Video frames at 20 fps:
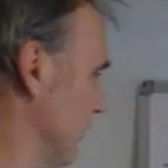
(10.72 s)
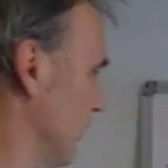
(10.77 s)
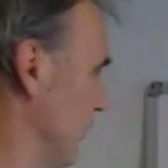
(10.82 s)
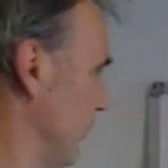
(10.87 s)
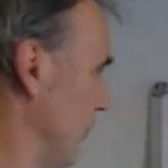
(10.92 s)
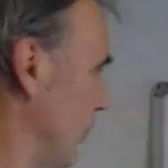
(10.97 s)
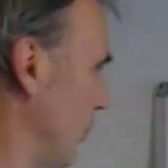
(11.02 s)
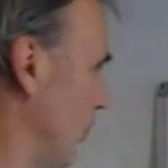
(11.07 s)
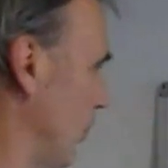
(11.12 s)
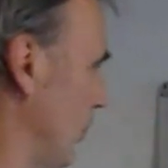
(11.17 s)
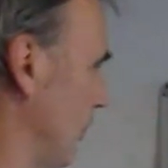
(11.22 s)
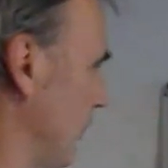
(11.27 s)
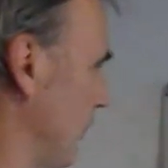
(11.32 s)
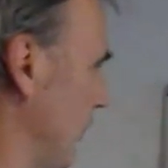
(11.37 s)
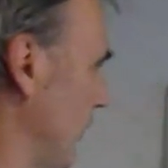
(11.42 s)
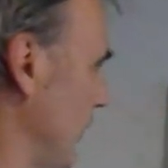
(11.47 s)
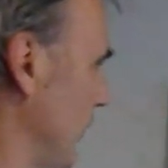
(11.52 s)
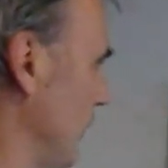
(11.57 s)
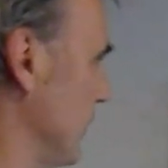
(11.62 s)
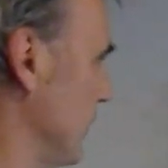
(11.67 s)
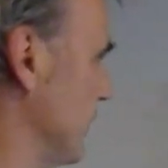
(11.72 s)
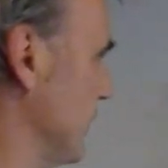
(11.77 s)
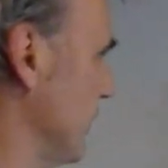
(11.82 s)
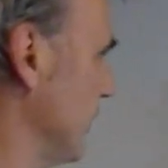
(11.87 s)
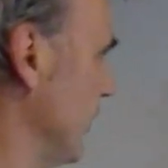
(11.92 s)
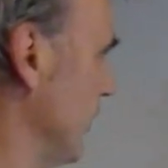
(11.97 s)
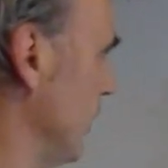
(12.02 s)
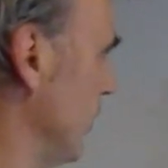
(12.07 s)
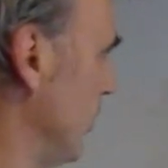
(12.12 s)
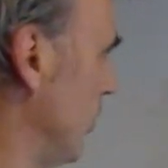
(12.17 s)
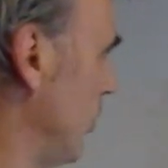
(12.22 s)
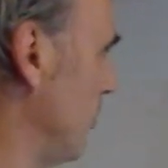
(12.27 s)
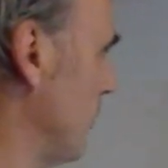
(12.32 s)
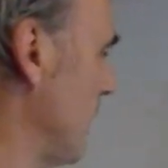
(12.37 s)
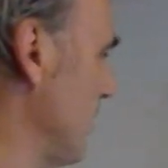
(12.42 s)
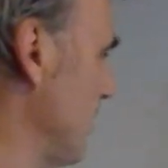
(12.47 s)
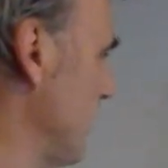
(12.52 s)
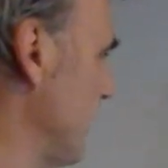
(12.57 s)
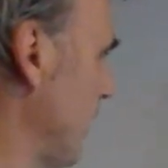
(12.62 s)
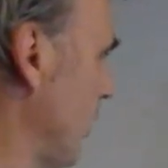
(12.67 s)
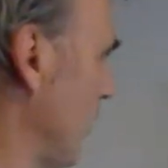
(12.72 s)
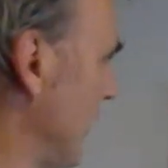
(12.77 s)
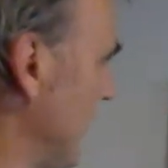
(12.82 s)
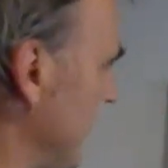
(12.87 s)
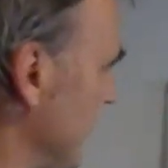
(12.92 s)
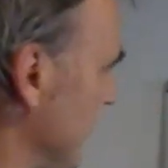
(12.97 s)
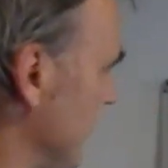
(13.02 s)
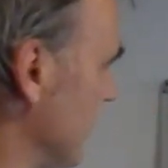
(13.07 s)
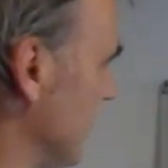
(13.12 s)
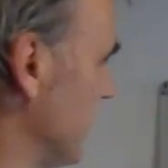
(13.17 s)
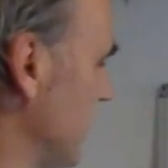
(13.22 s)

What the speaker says: for first year or maybe going into